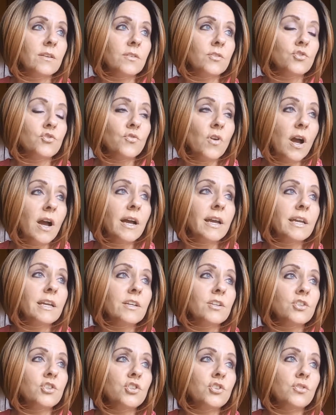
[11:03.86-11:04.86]

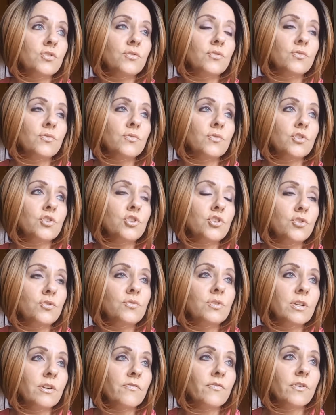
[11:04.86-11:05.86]
trying to do
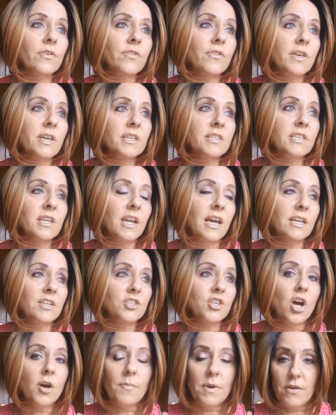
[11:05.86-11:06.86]
different things that I
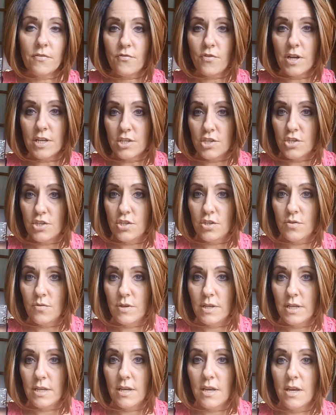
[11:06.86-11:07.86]
saw my friends
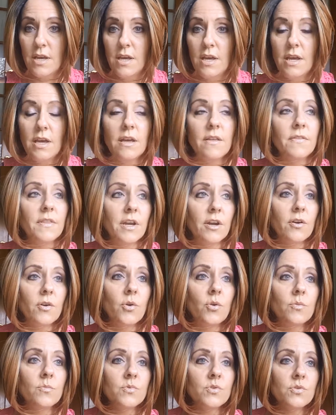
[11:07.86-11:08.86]
doing and their
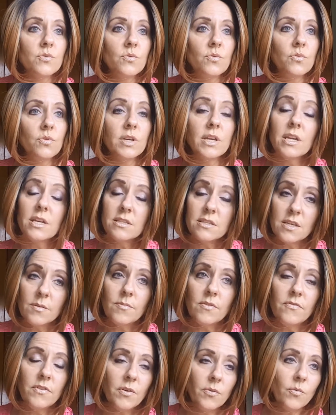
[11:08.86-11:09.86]
homeschooling, and some
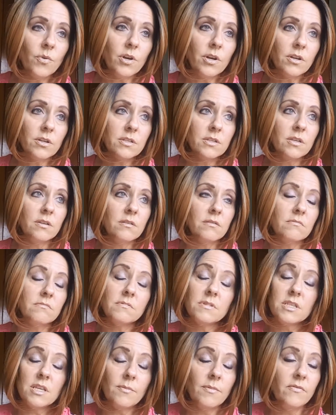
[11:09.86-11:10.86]
of it worked
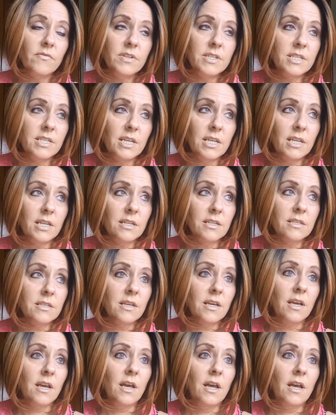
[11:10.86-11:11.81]
and some of it didn't.